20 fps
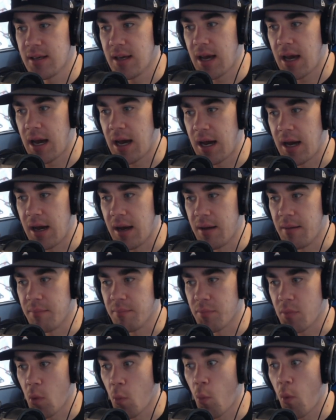
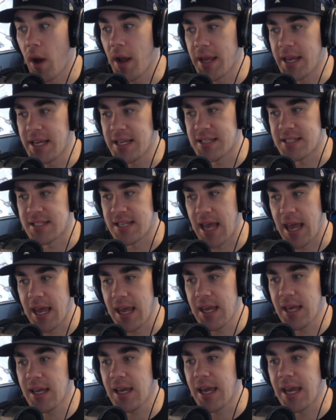um, what he's
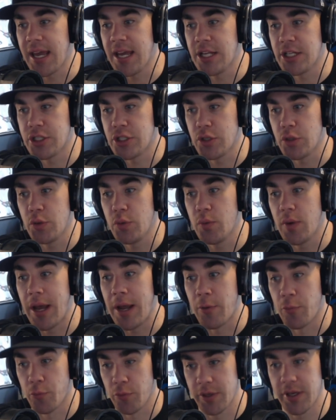saying into
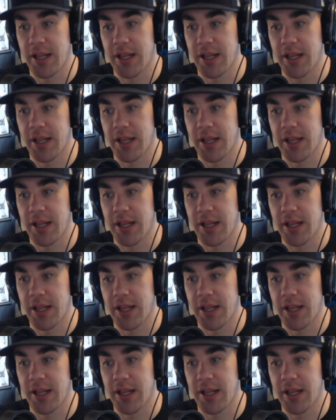a real